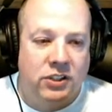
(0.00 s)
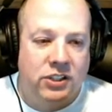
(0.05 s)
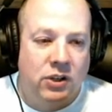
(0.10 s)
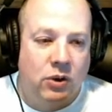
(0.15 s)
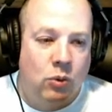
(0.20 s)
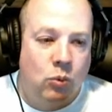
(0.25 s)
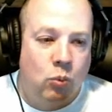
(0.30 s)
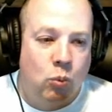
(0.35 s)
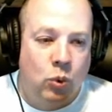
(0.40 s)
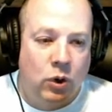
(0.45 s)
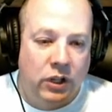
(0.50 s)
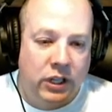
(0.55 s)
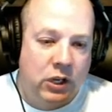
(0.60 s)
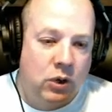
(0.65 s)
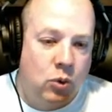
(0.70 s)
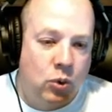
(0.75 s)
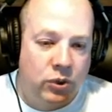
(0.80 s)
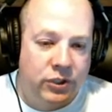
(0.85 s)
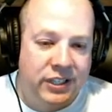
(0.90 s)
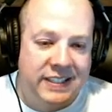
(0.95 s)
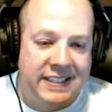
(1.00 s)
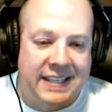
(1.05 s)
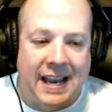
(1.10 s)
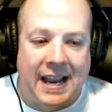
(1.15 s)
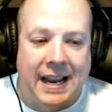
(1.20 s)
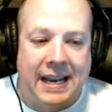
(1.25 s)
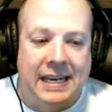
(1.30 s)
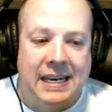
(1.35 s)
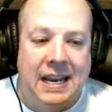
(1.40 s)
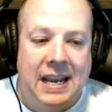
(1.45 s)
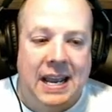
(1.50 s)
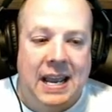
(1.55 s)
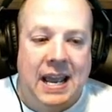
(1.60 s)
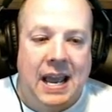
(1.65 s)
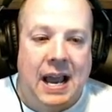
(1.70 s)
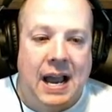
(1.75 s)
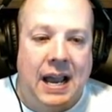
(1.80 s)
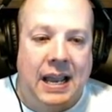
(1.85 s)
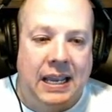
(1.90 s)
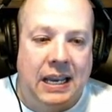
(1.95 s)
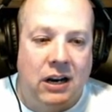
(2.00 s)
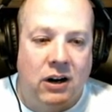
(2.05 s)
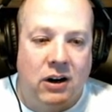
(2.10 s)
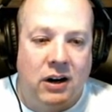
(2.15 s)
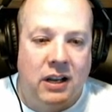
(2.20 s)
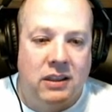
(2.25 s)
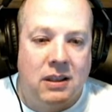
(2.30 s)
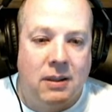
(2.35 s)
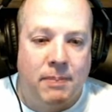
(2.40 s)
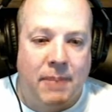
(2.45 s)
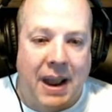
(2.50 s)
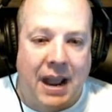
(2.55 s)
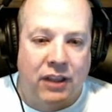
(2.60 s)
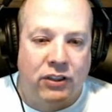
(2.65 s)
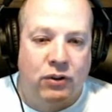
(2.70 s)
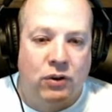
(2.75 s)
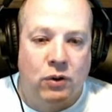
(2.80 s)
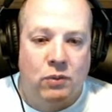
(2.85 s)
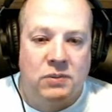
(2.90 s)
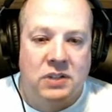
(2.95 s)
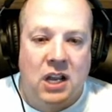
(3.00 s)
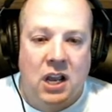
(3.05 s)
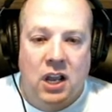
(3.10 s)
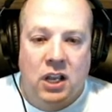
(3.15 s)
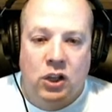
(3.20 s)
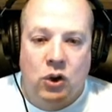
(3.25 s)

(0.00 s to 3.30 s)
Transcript: So really cool design here in the bathrooms.